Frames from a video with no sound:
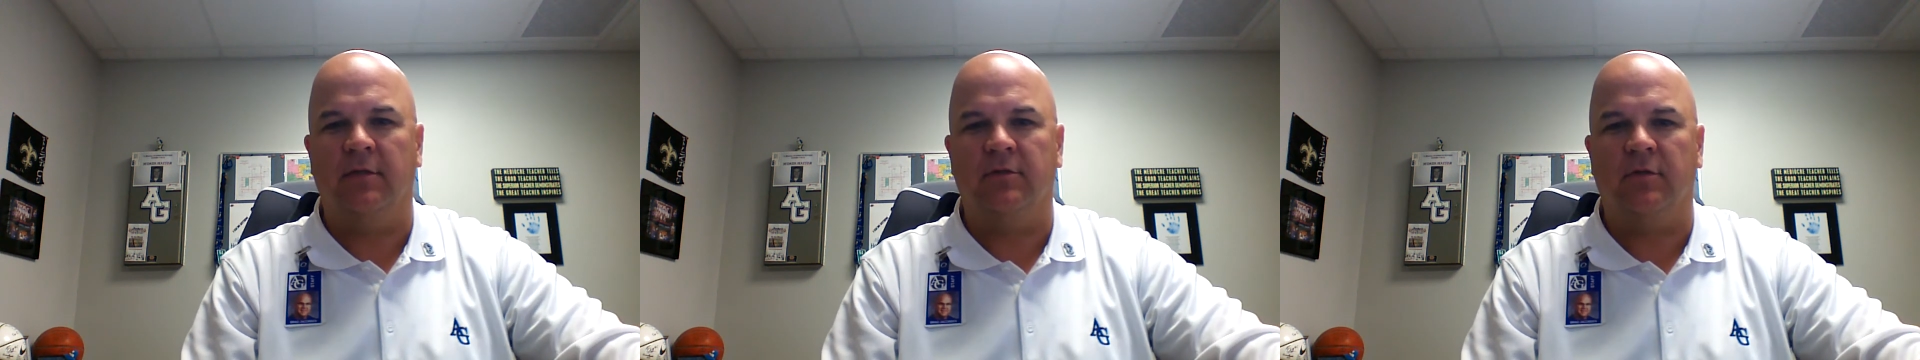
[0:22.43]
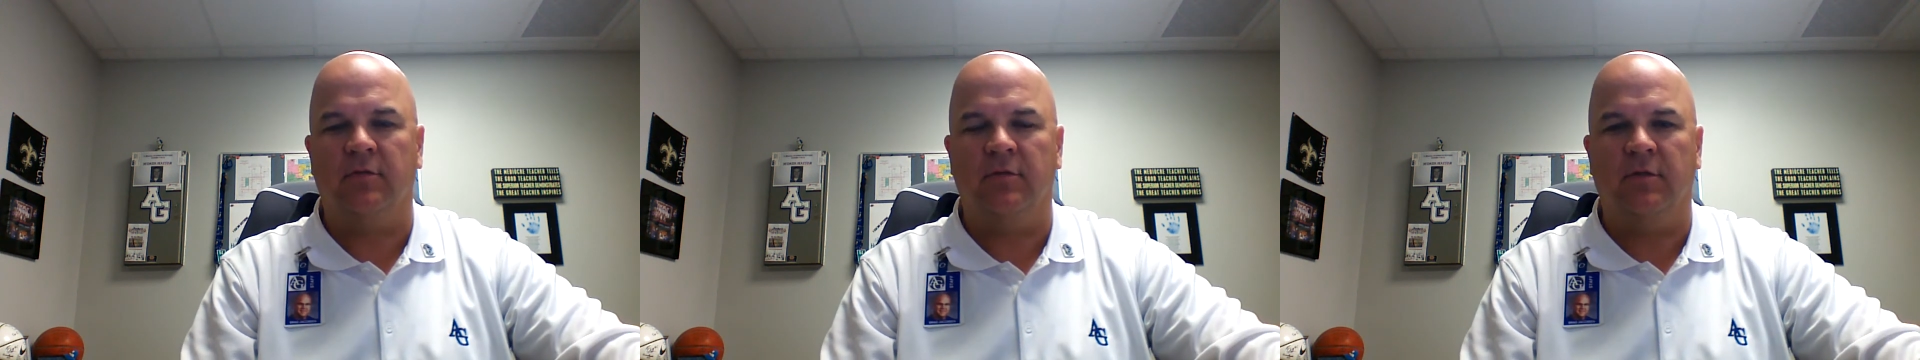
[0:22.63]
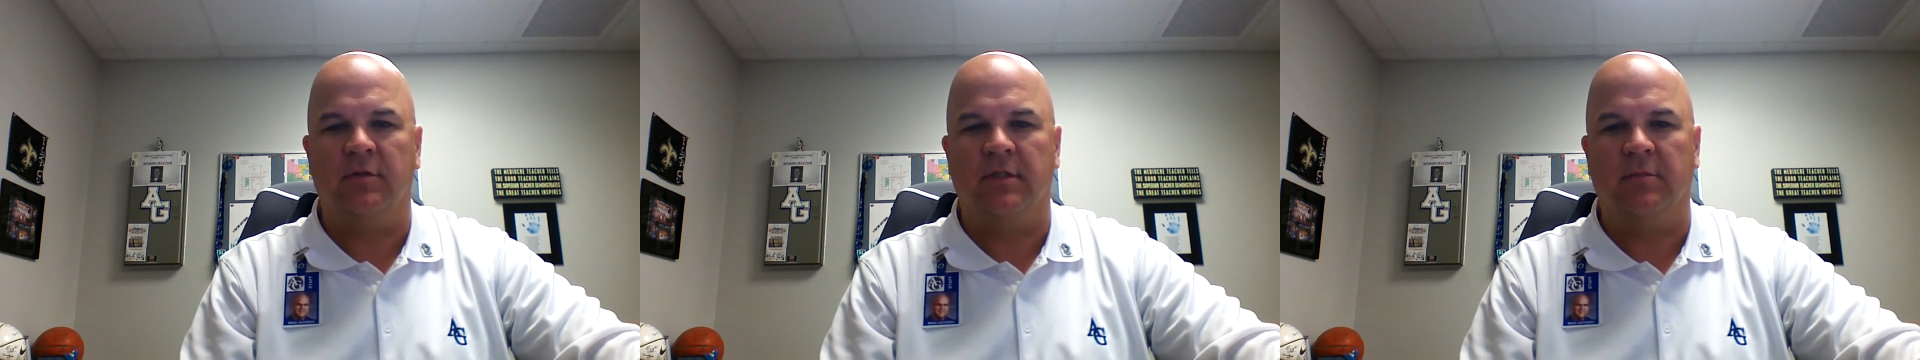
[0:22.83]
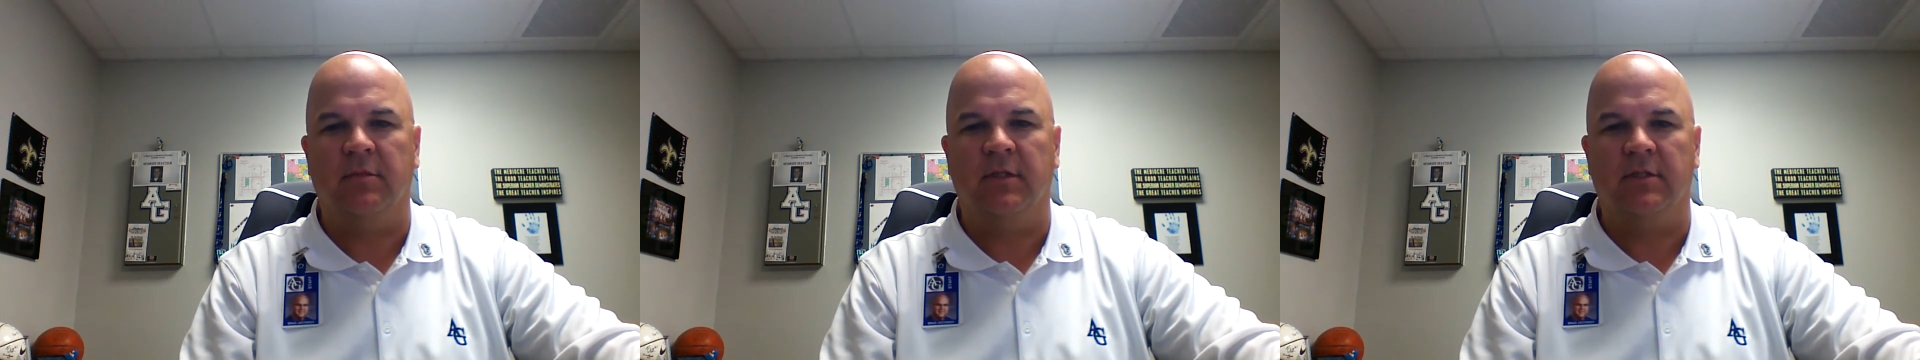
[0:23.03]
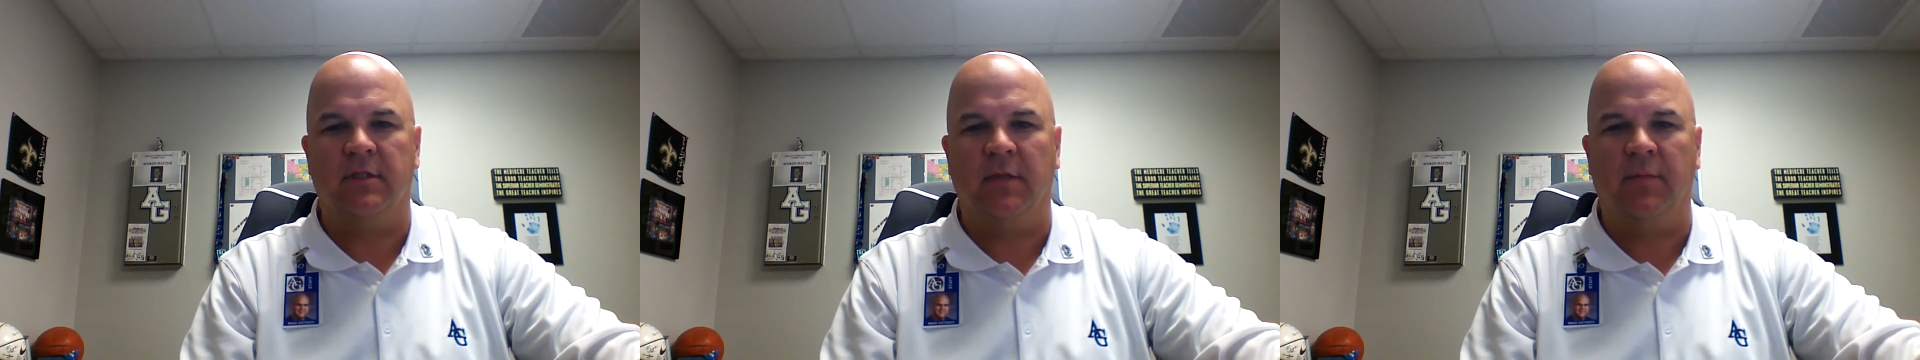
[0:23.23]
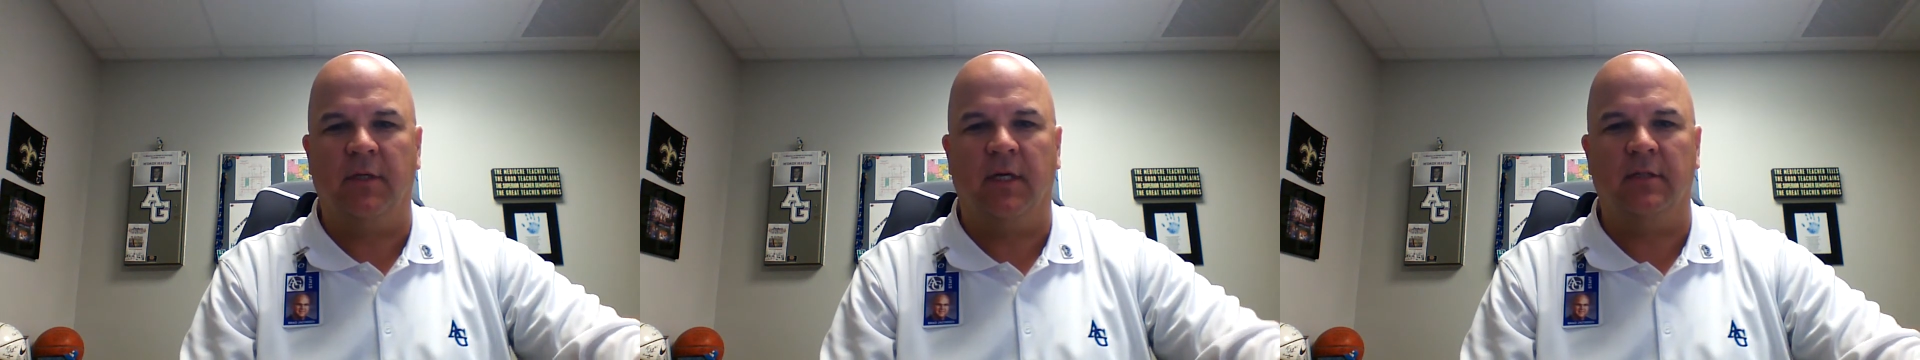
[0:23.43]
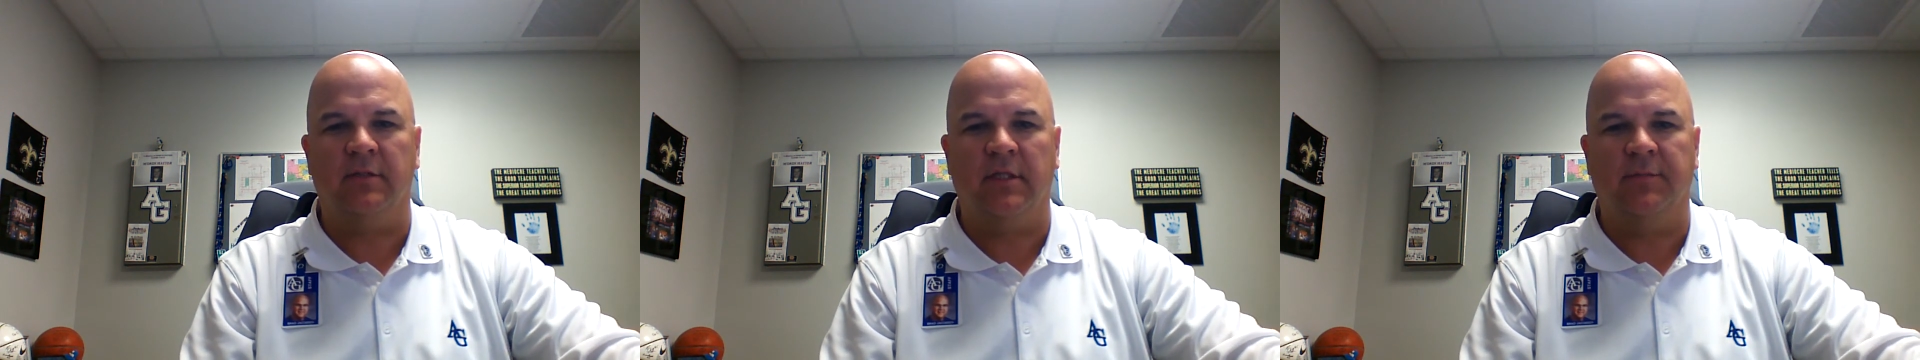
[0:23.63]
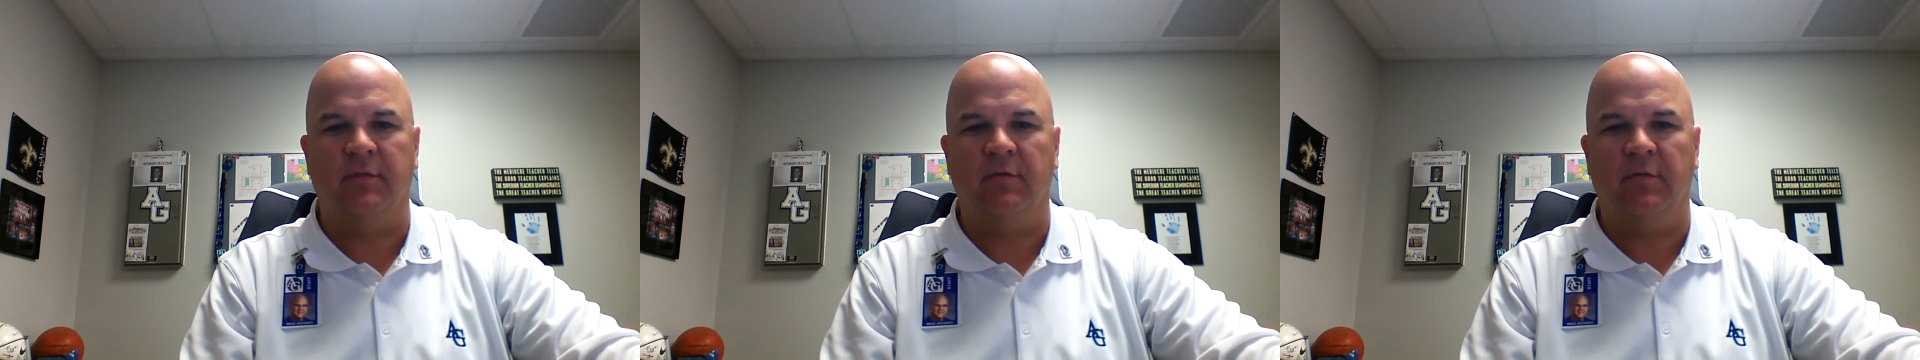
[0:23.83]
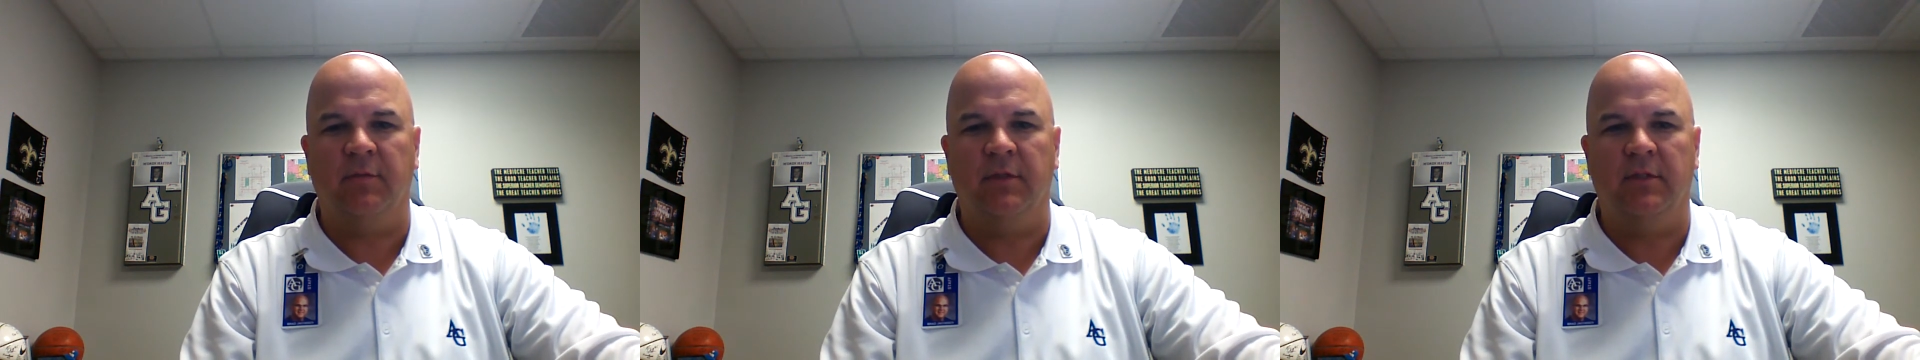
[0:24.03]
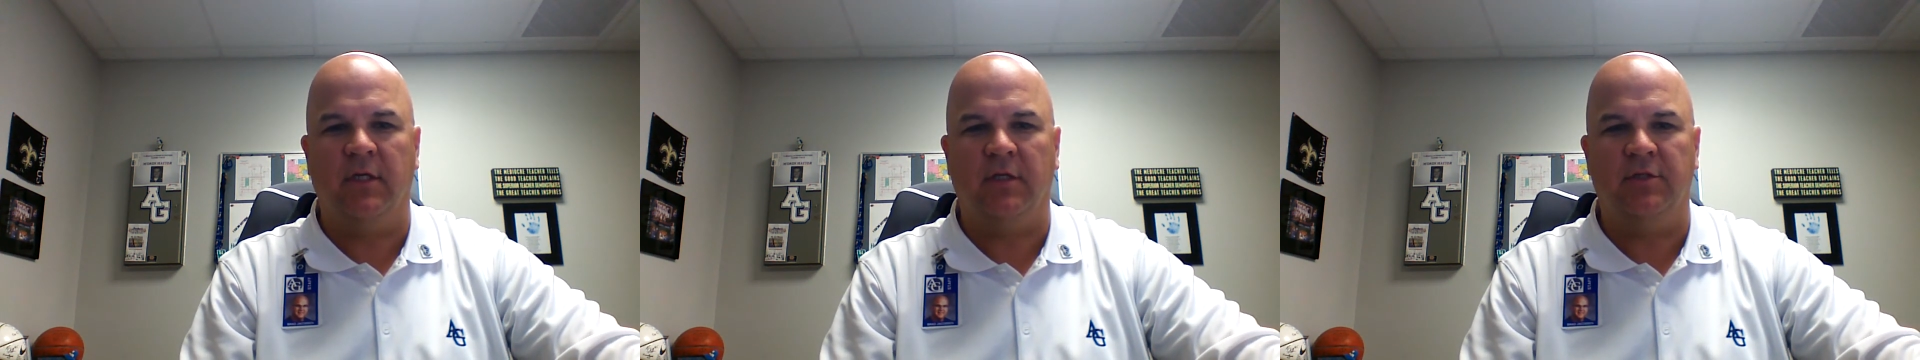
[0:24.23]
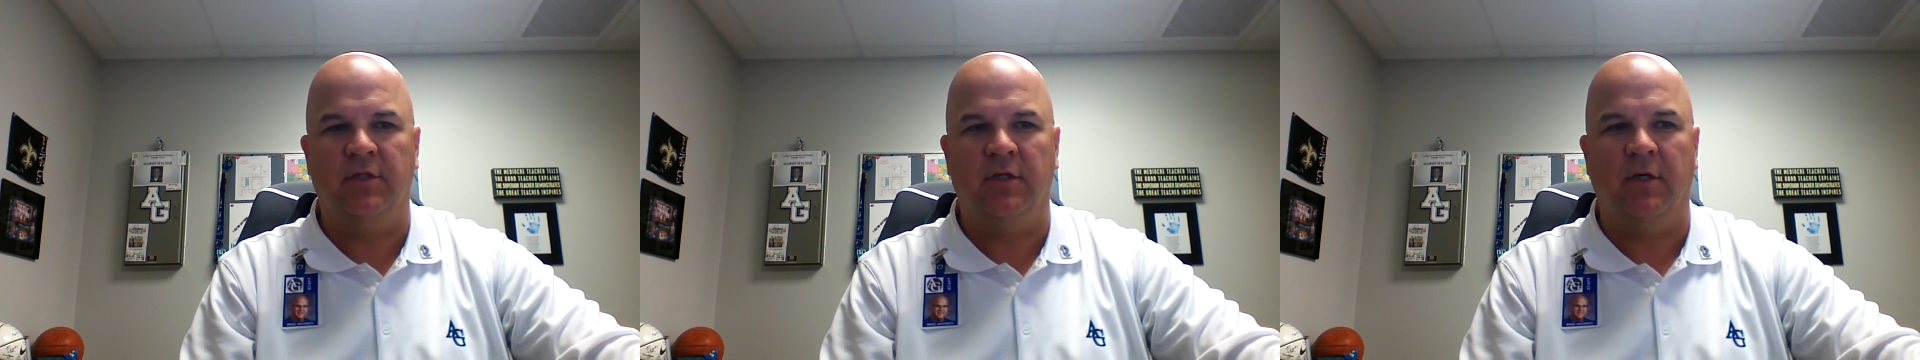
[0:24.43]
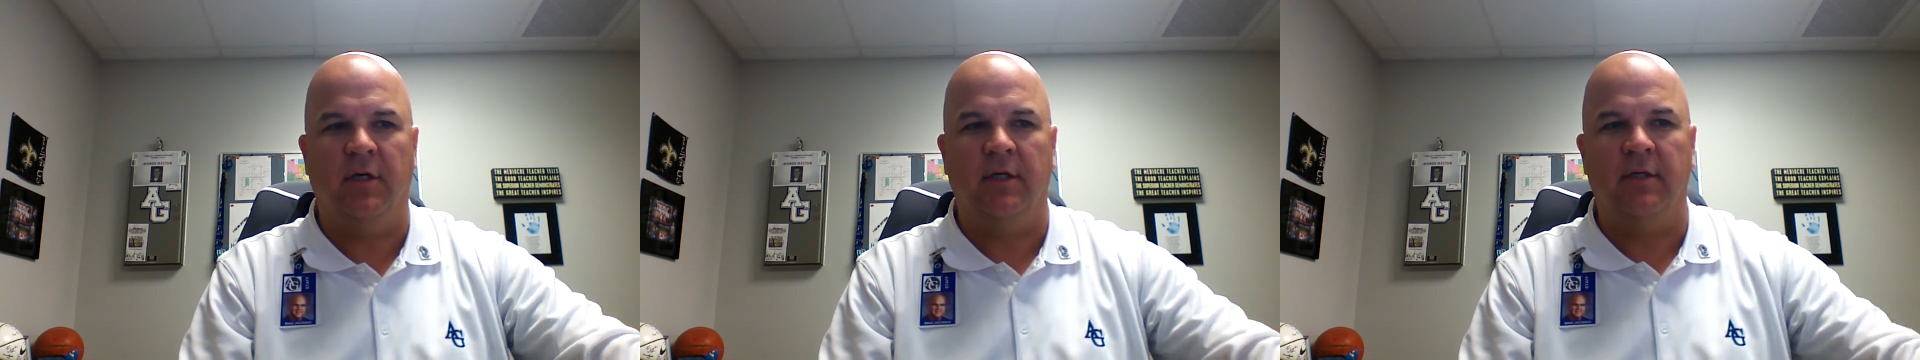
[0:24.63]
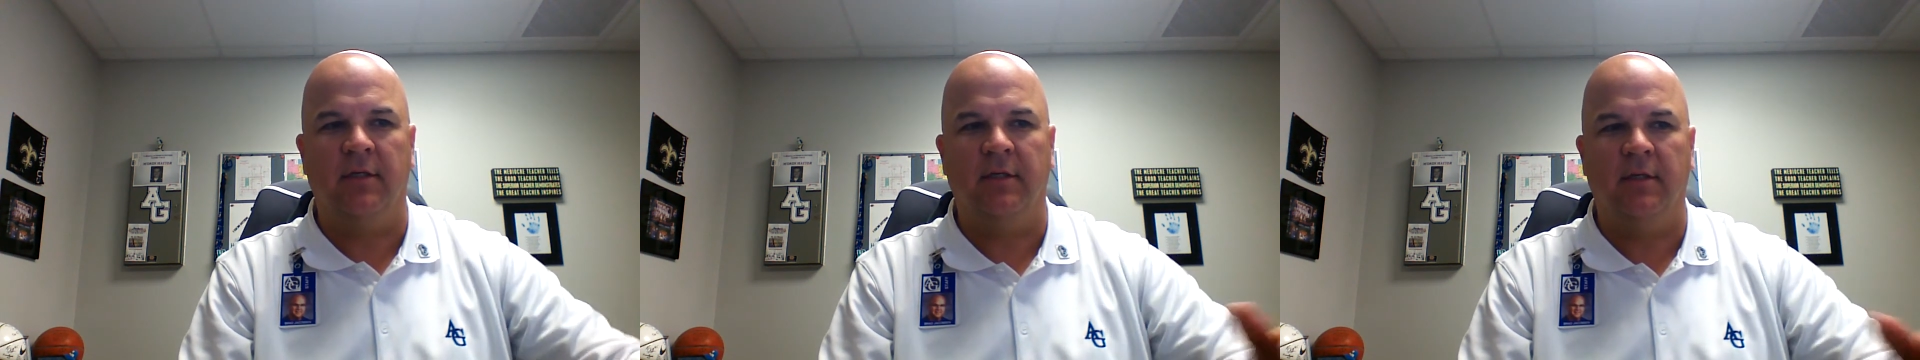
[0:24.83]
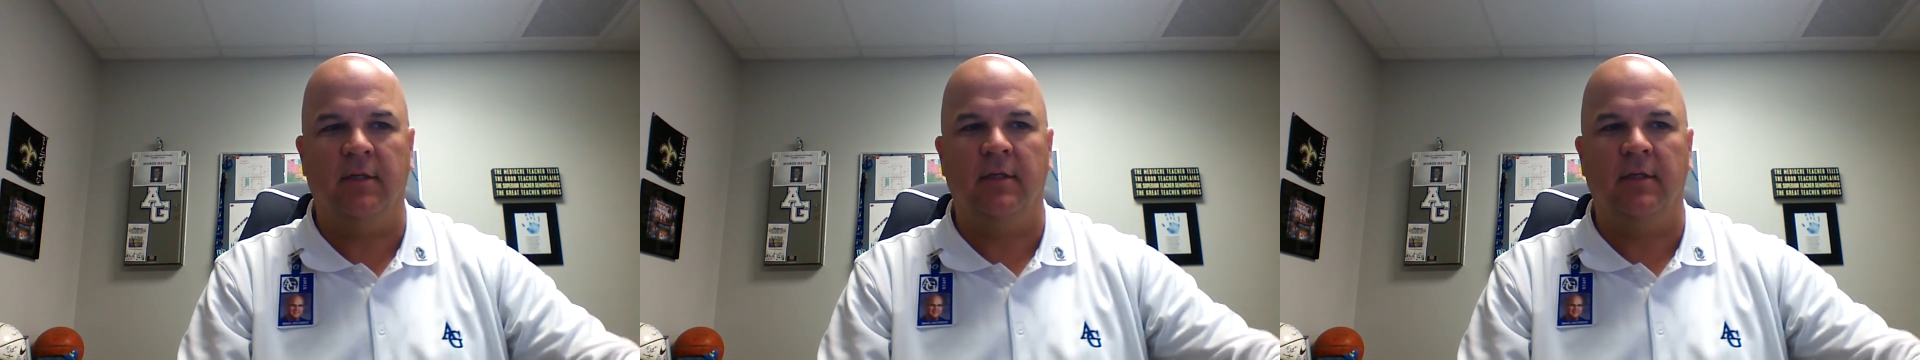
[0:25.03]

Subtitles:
So, some of the same concepts that we've been touching on.